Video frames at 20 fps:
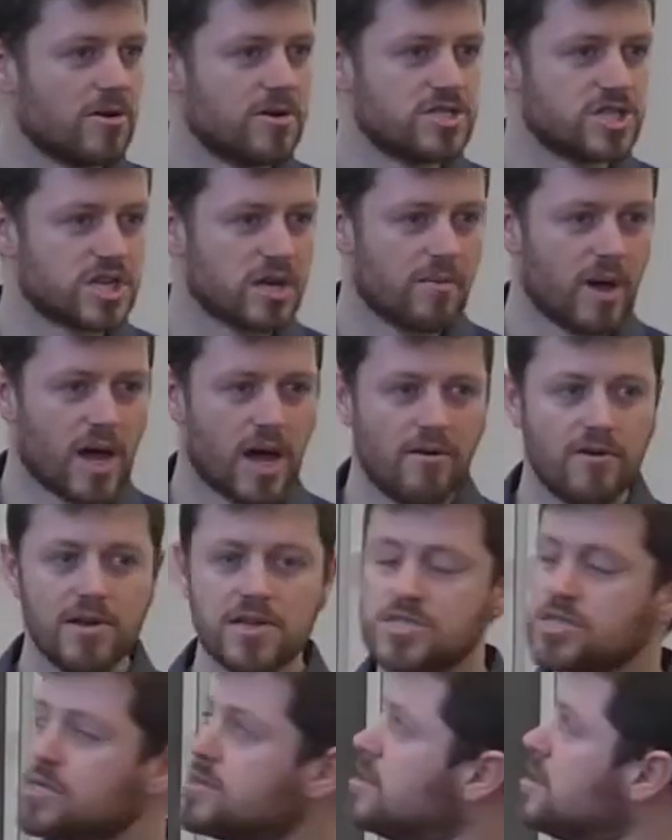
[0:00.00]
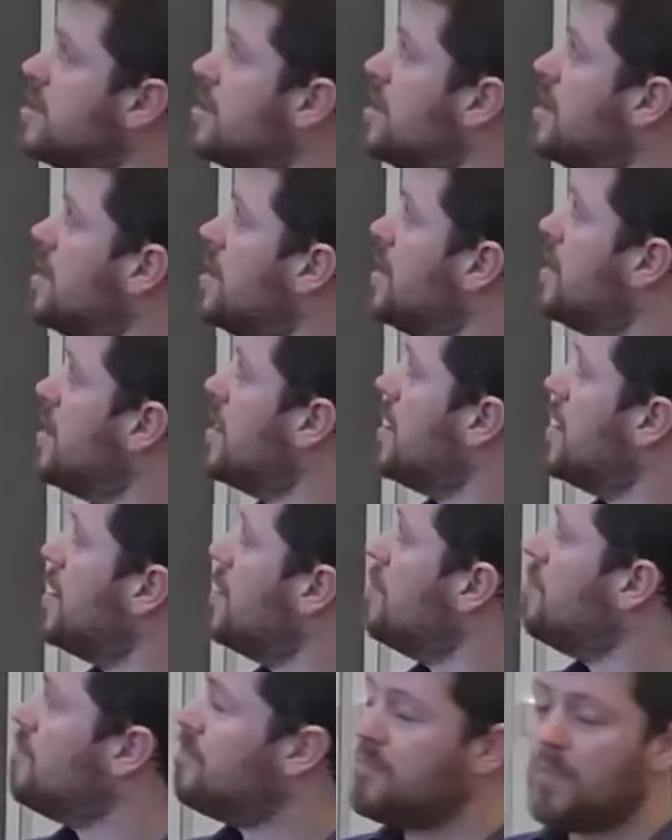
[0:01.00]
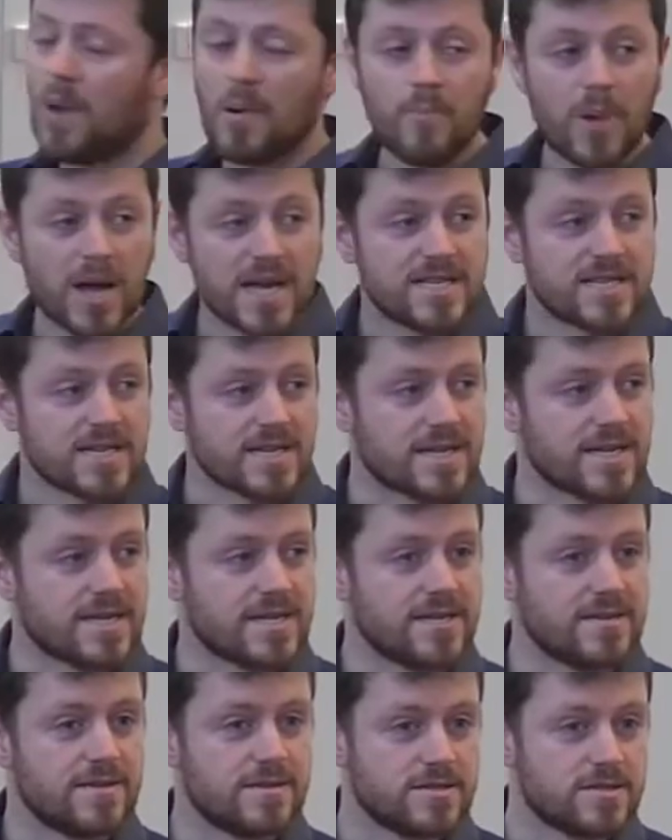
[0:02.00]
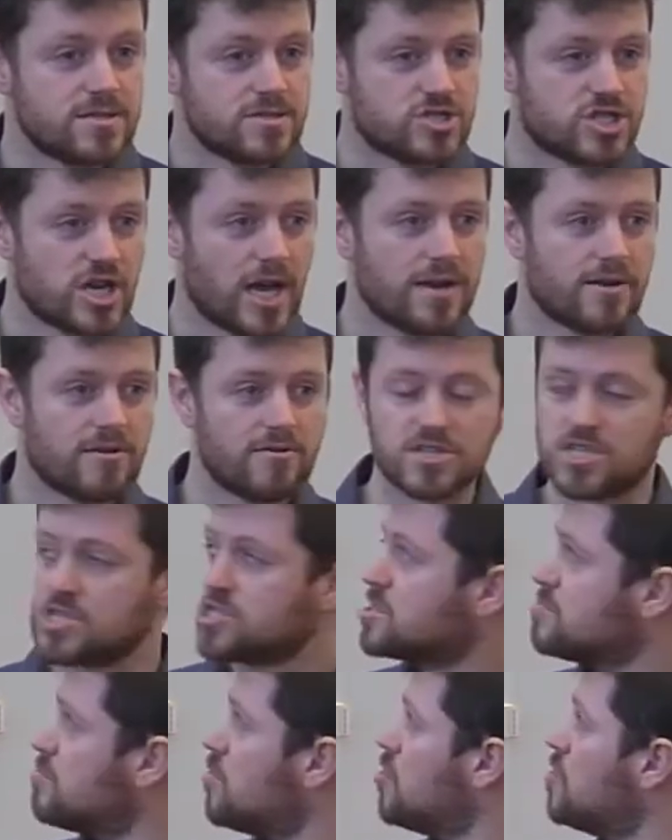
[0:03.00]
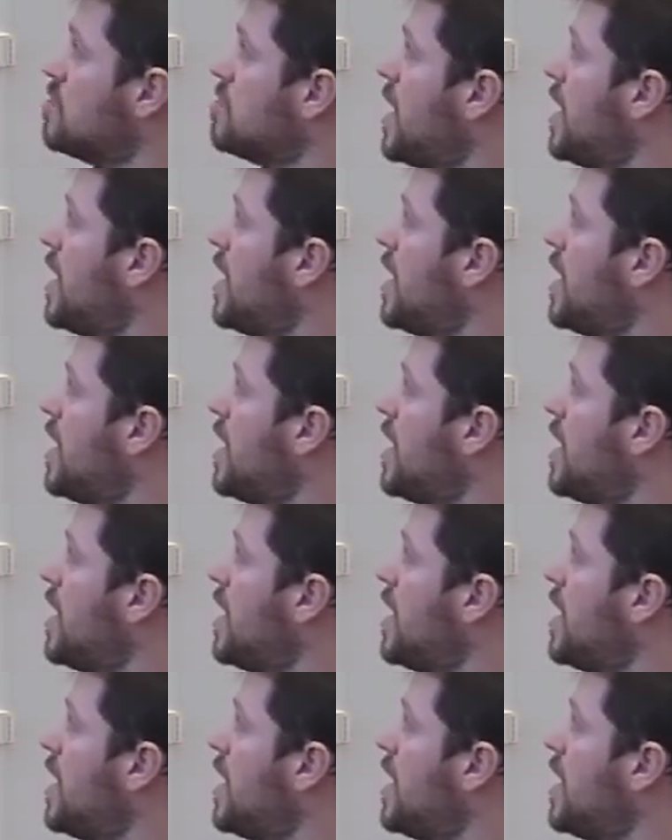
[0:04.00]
in some areas. But basically, cheddar is a small